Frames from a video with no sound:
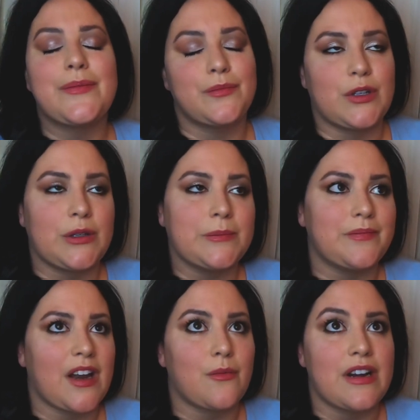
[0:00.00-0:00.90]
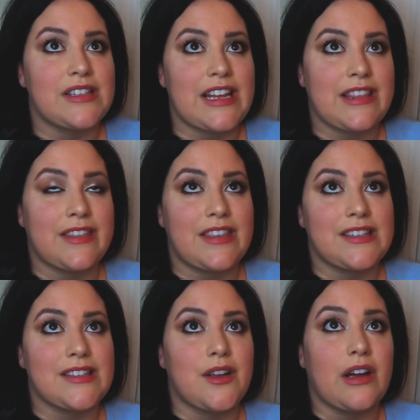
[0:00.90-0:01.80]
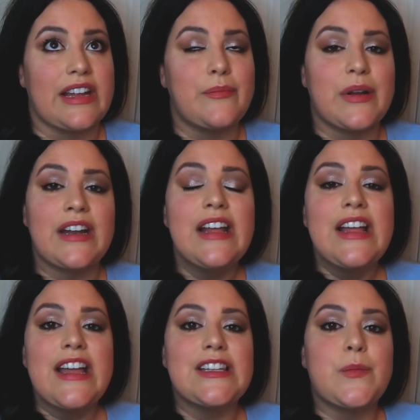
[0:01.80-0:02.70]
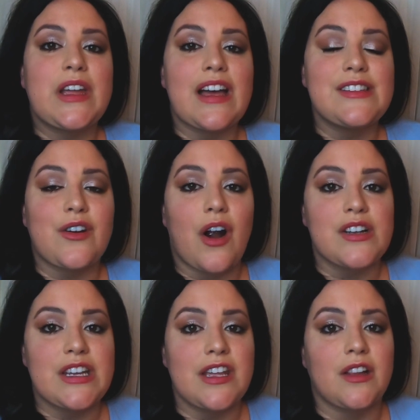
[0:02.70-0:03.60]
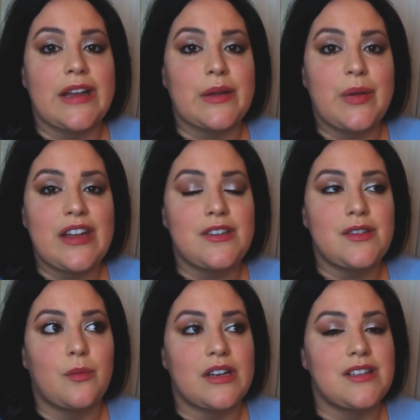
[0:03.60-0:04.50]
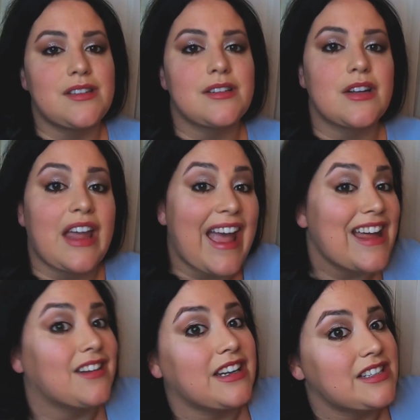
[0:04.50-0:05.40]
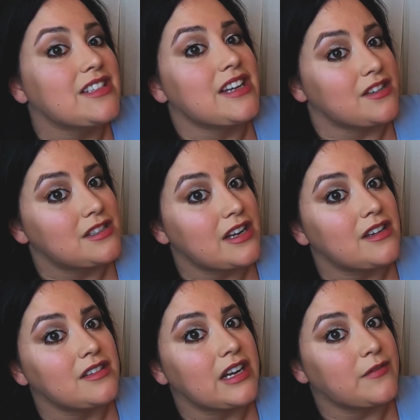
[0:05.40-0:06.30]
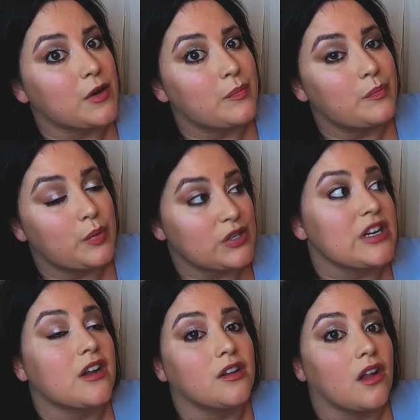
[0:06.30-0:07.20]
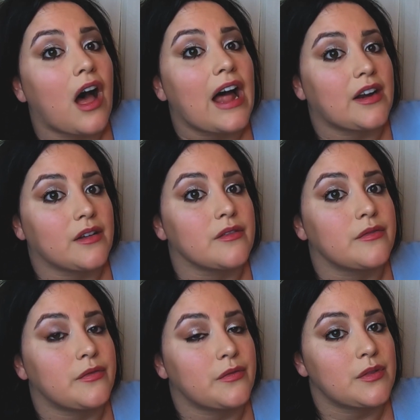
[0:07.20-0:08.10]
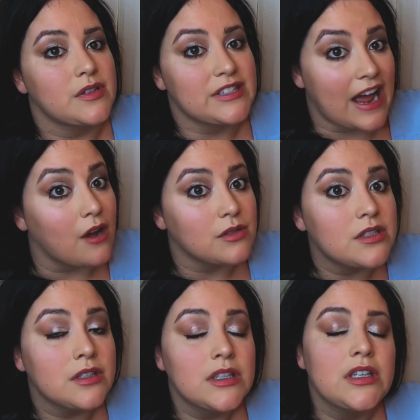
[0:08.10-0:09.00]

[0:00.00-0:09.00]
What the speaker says: well, I don't want to say that this is good, but it's because you're articulating pitch, which can lead to tension if you're pushing a lot of sound.